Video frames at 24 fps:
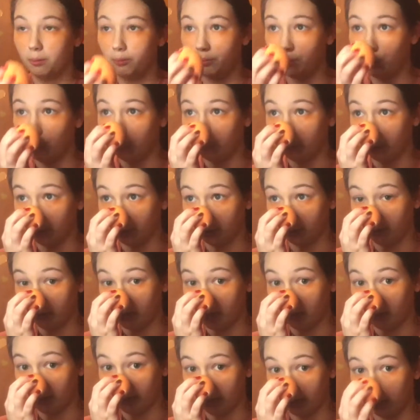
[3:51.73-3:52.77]
boop a little bit
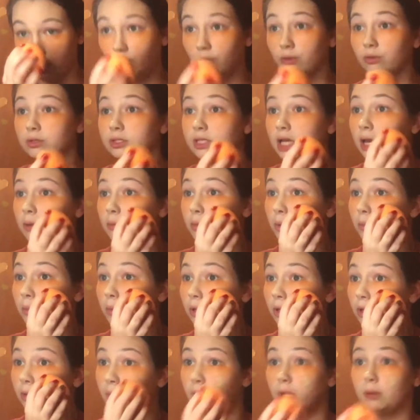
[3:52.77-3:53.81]
on my nose, I boop a
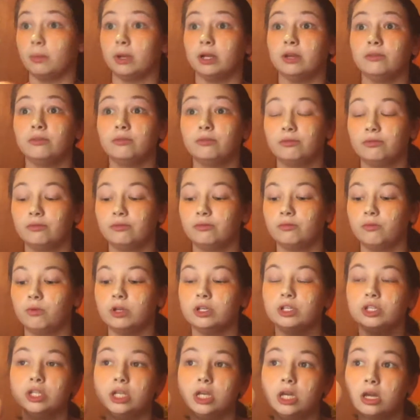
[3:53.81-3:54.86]
little bit on my
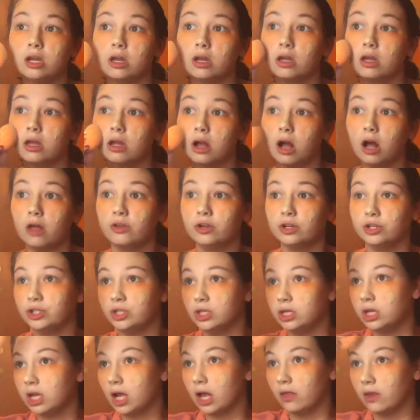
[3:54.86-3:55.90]
one cheek, other
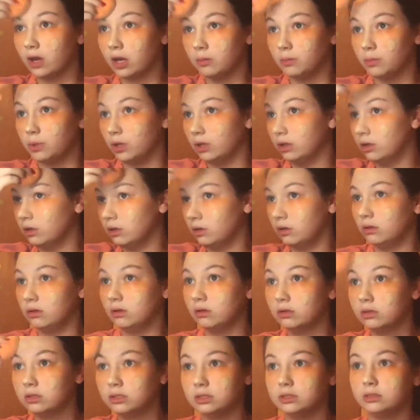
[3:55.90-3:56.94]
cheek, and then I put little
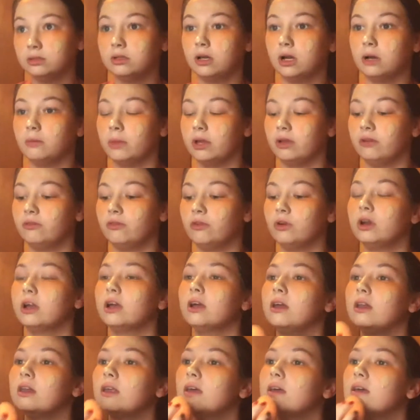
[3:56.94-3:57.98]
on my
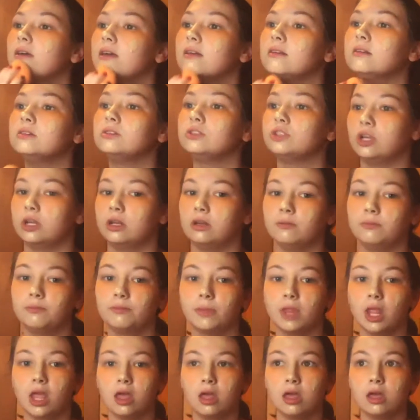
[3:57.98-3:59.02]
forehead and chin.
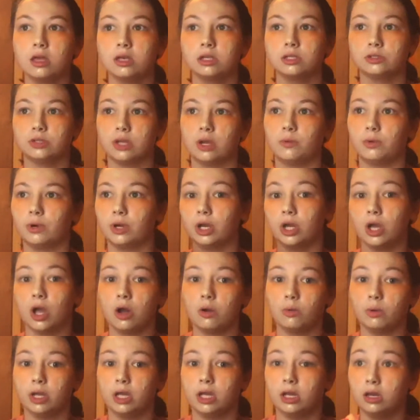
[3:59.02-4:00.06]
So now we're gonna
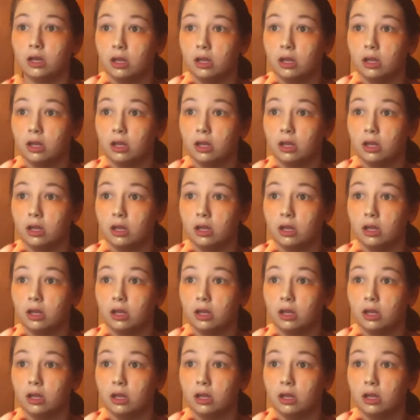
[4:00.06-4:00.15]
go in